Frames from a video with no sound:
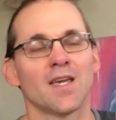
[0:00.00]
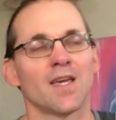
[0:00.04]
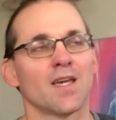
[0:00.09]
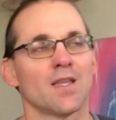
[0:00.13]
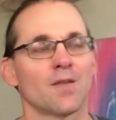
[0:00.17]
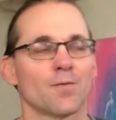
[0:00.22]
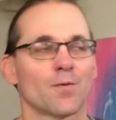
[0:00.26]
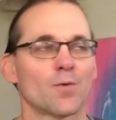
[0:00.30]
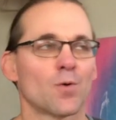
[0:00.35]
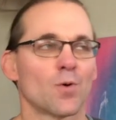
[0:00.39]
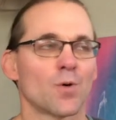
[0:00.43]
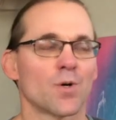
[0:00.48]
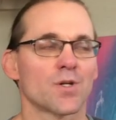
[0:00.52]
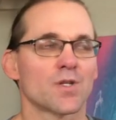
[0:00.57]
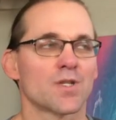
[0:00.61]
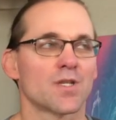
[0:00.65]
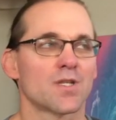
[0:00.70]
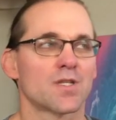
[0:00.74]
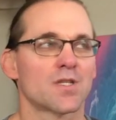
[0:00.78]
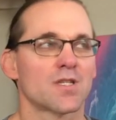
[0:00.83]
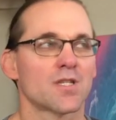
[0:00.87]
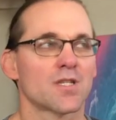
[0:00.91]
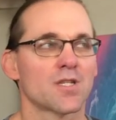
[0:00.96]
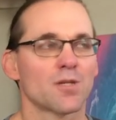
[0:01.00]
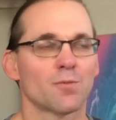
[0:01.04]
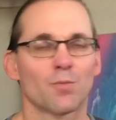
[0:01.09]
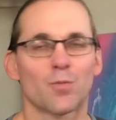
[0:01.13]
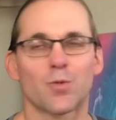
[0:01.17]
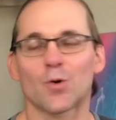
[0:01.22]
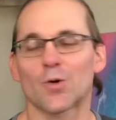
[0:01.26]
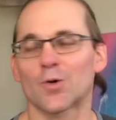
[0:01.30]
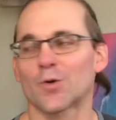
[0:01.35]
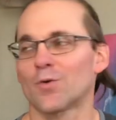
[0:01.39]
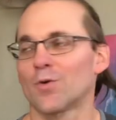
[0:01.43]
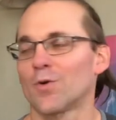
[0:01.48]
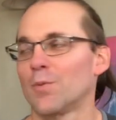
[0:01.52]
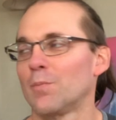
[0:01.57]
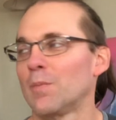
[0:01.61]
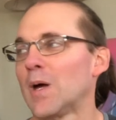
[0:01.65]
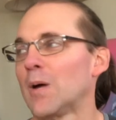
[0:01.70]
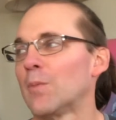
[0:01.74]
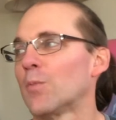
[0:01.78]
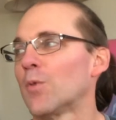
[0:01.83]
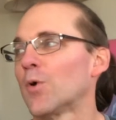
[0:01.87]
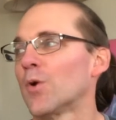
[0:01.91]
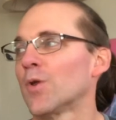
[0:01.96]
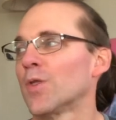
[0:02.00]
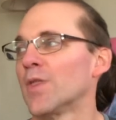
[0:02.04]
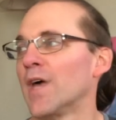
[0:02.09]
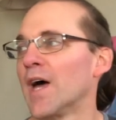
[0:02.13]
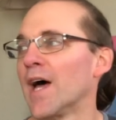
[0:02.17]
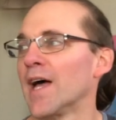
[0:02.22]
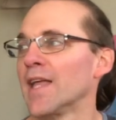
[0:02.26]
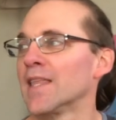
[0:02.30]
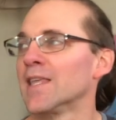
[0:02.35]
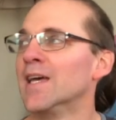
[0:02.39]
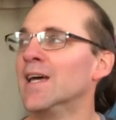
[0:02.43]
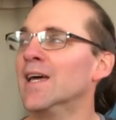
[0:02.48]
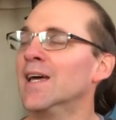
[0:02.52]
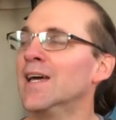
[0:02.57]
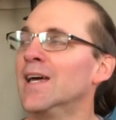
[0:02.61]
And of course, it's just important to remember that